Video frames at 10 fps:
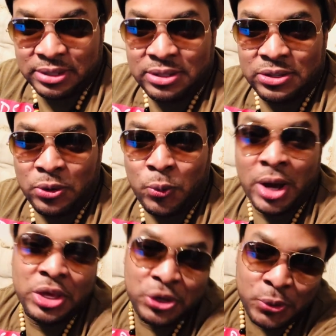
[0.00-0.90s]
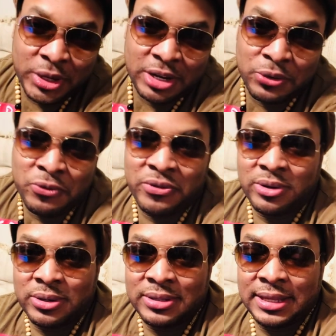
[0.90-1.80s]
So what you can do for
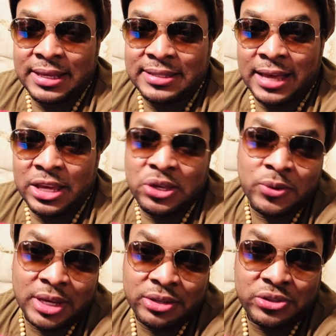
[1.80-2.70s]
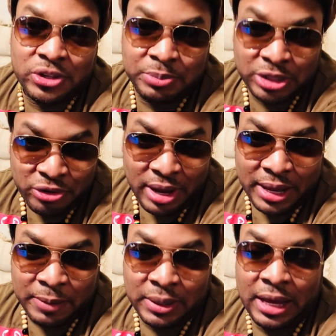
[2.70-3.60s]
us is that you can subscribe and